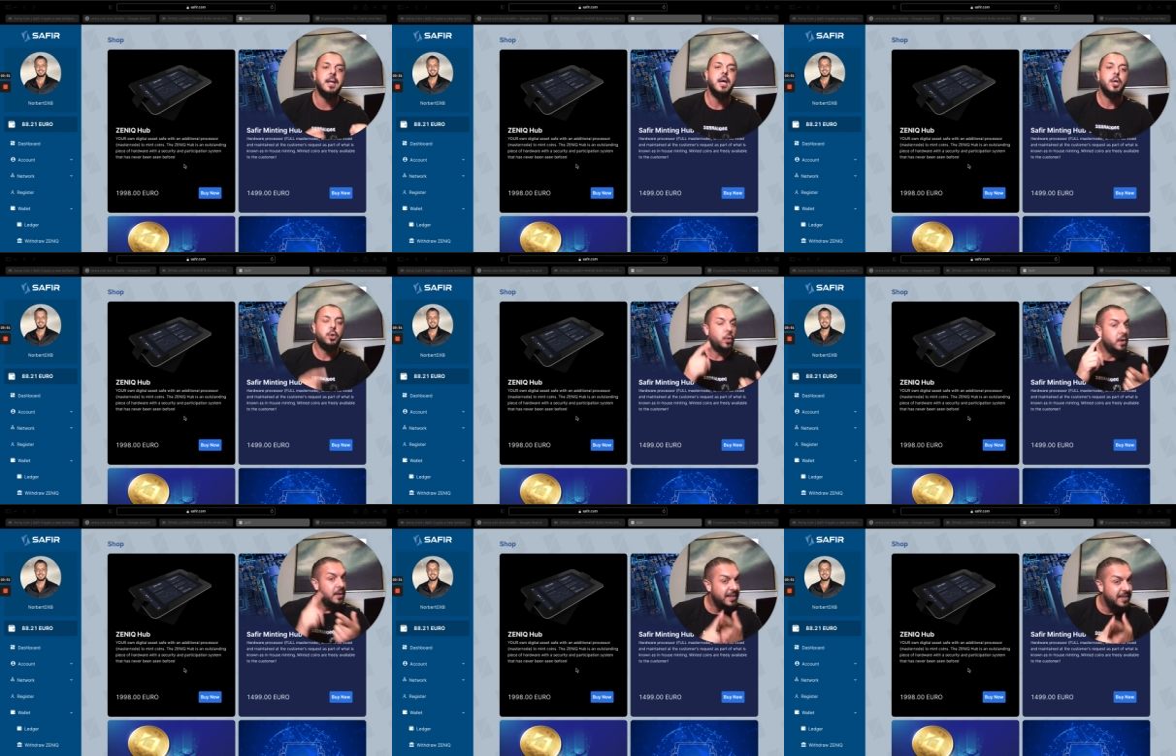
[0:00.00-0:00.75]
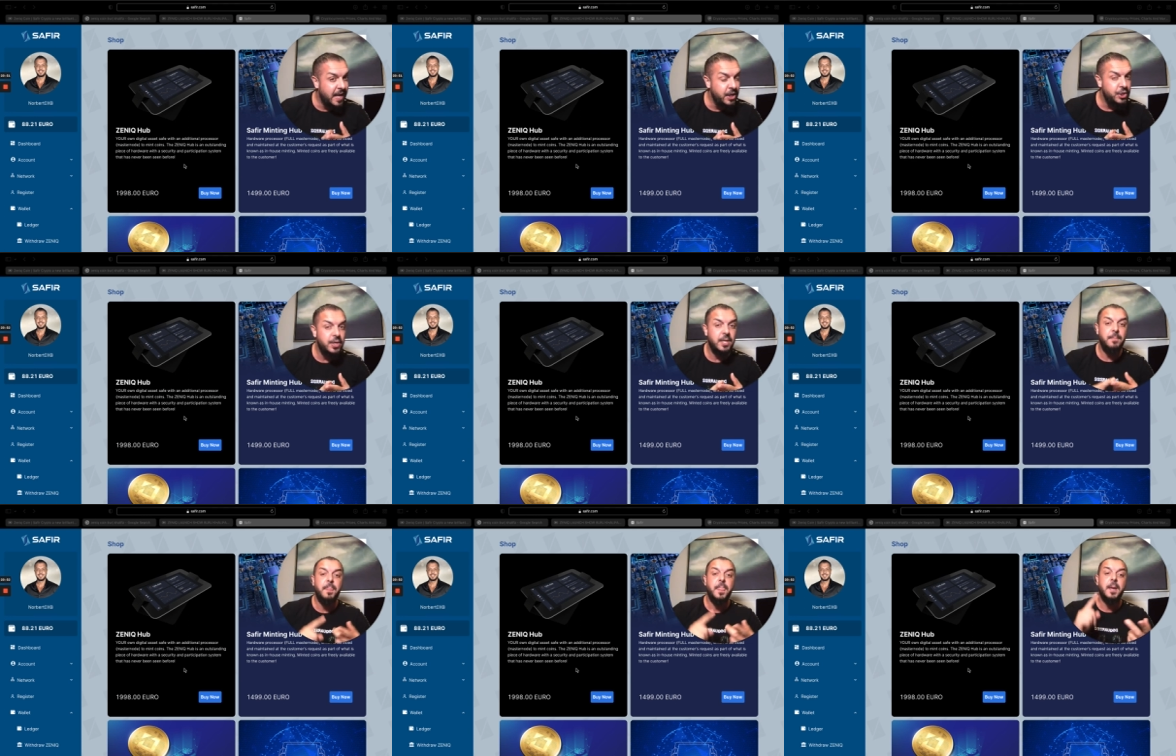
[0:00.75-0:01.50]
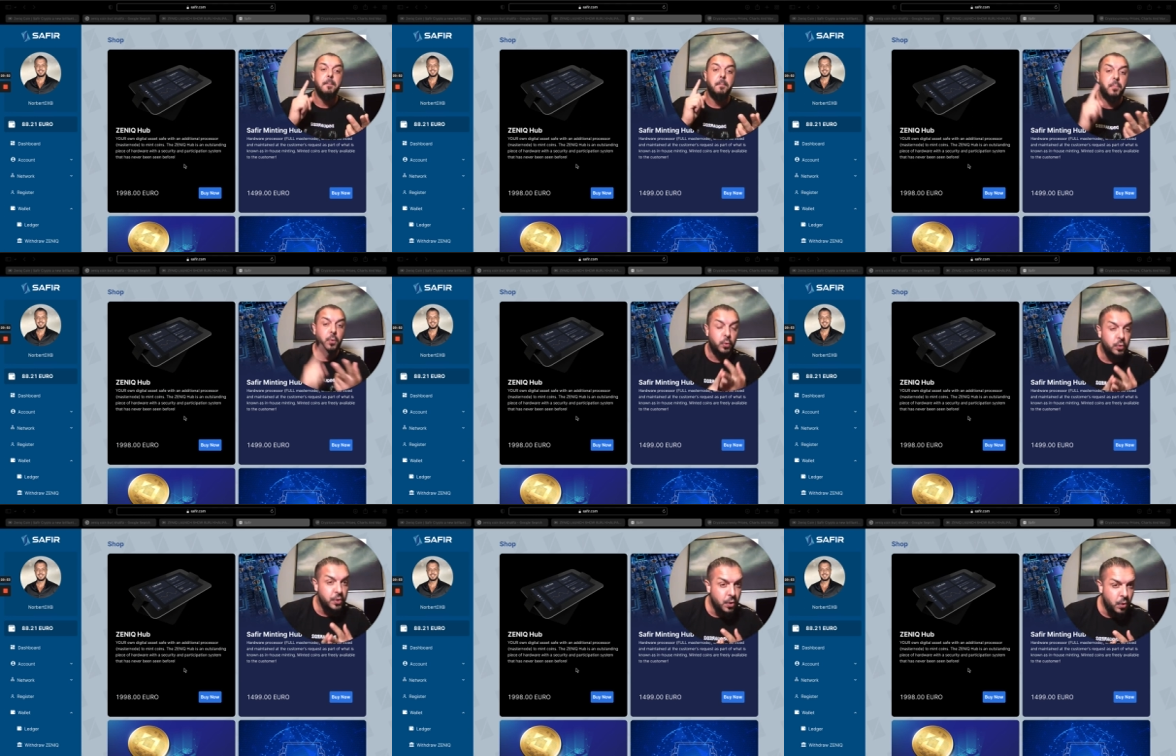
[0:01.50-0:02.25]
Tokenization, producing
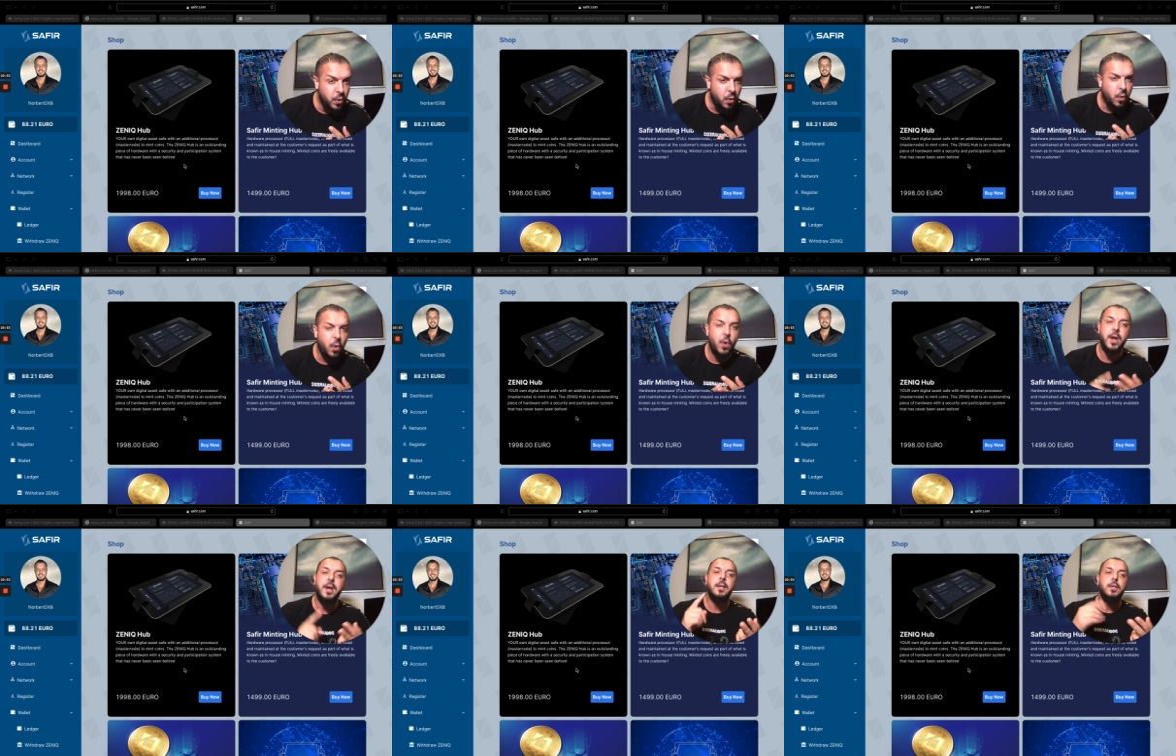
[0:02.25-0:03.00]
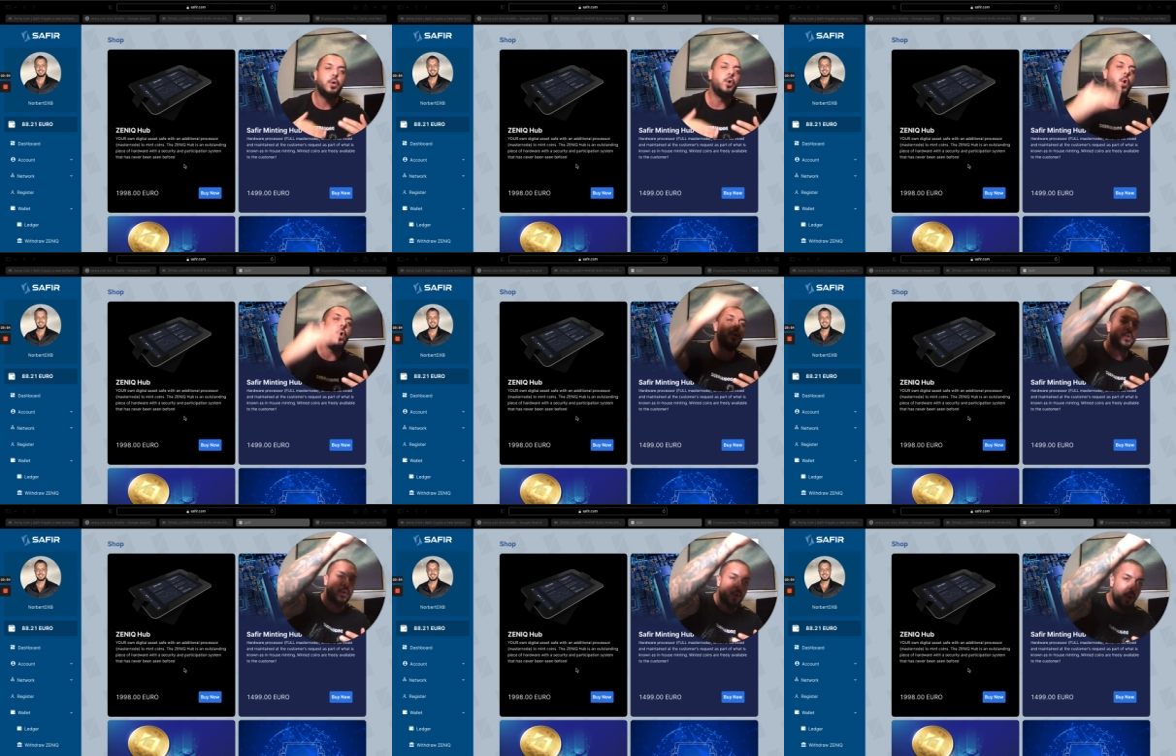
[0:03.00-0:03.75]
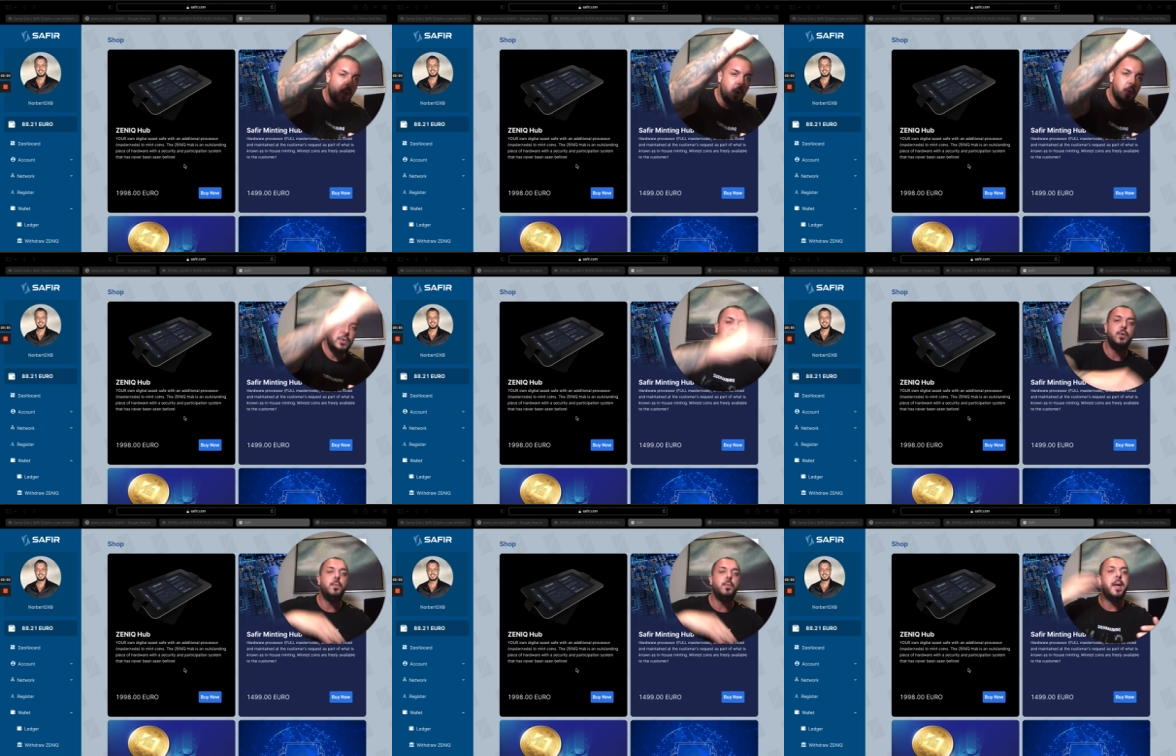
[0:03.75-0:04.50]
on all coin, the coins grows, you
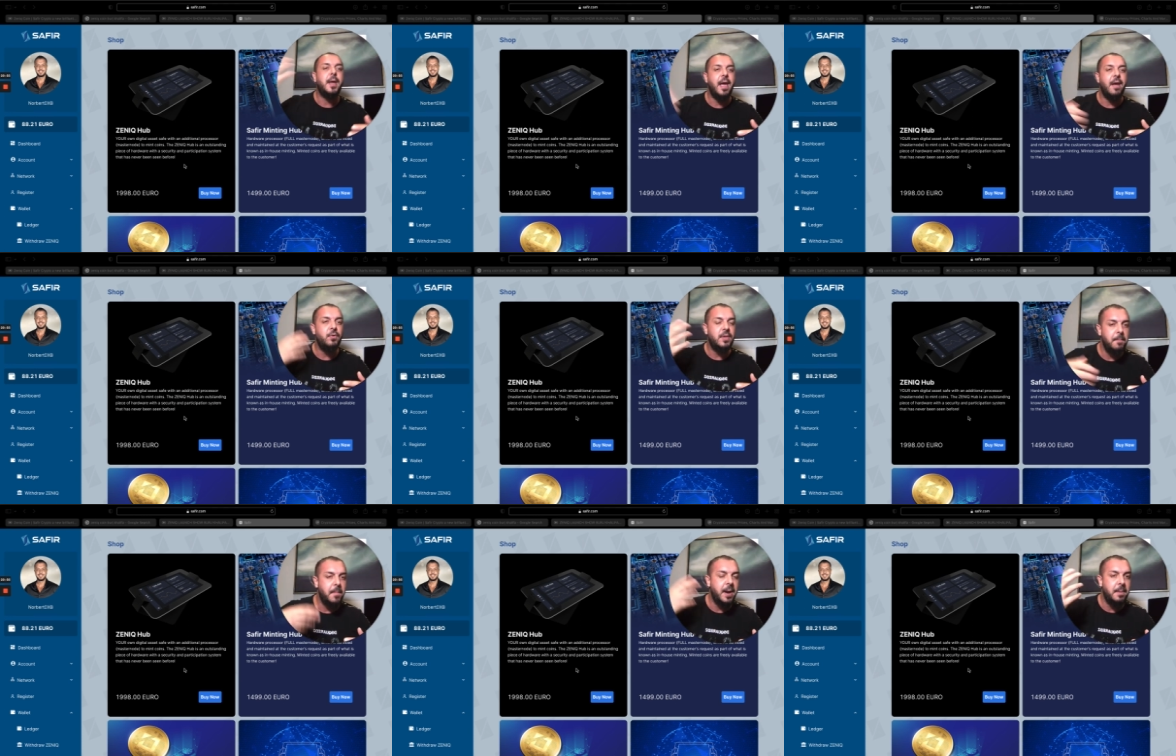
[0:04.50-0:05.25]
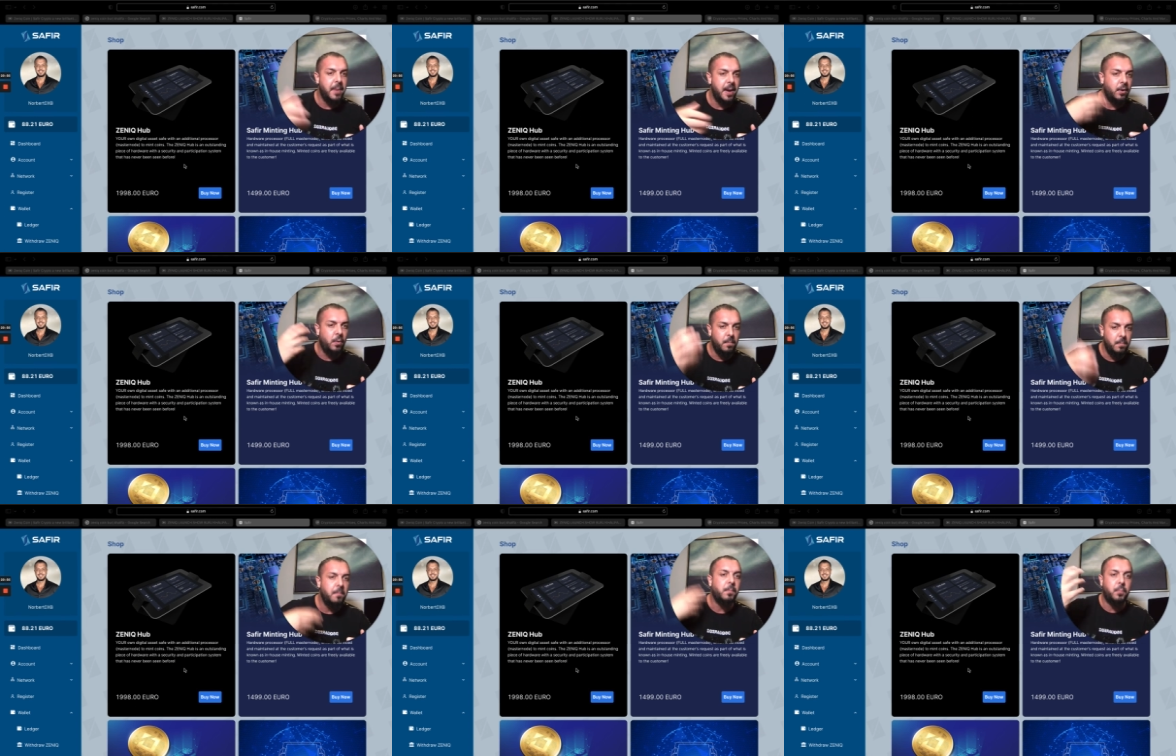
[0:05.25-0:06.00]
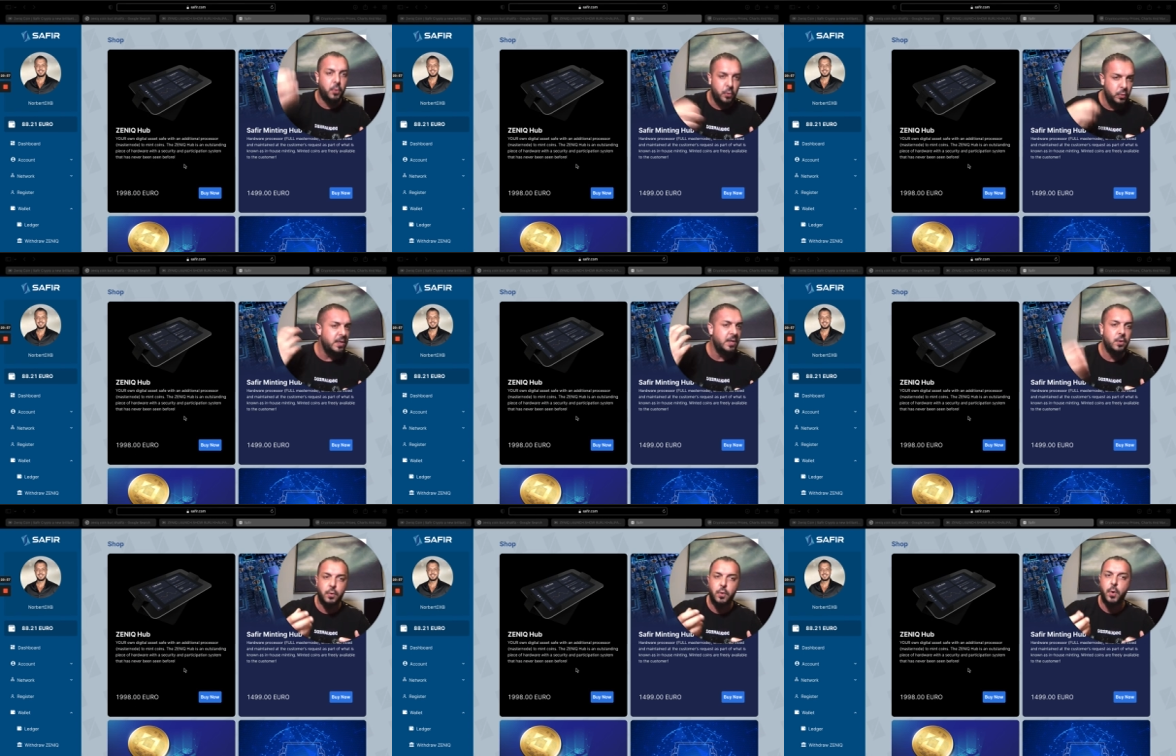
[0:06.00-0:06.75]
make everyday money by producing your
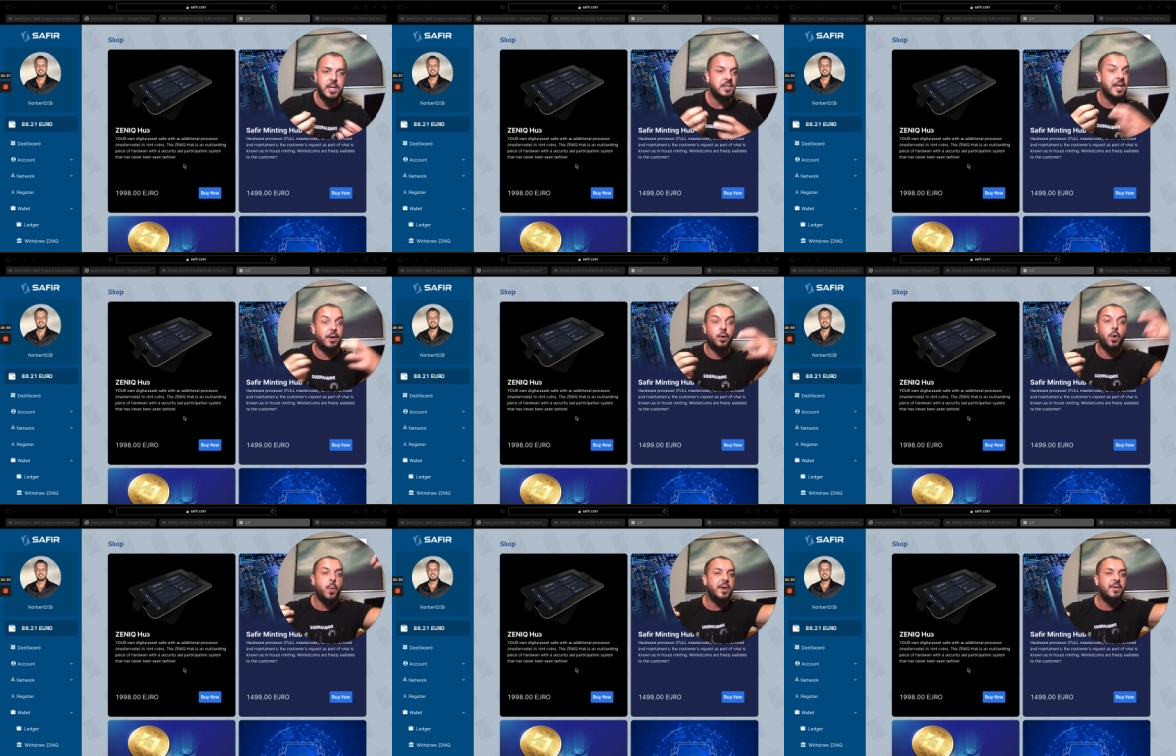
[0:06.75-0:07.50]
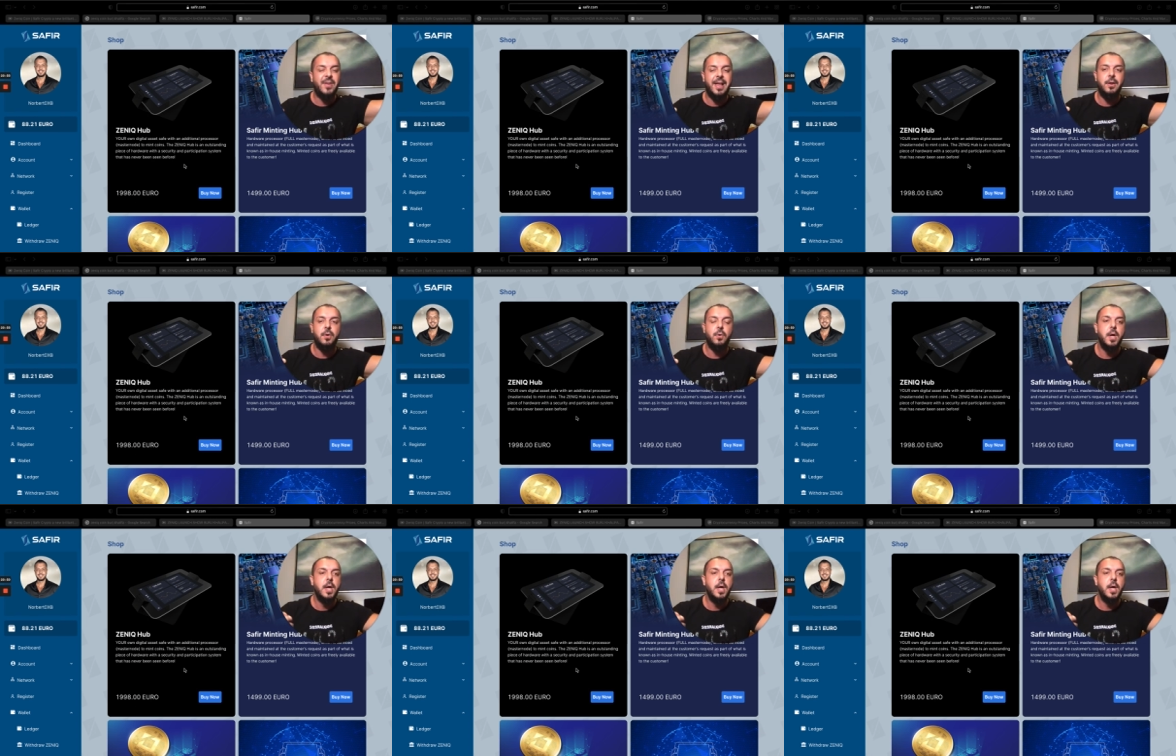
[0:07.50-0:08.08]
coins, they grow in value.